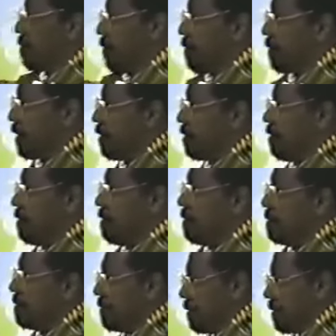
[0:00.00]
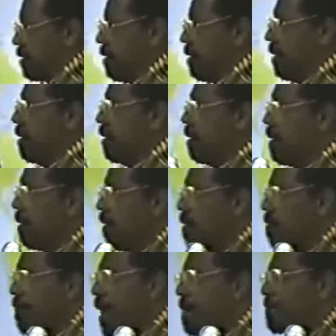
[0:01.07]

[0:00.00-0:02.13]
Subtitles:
so forth, and used on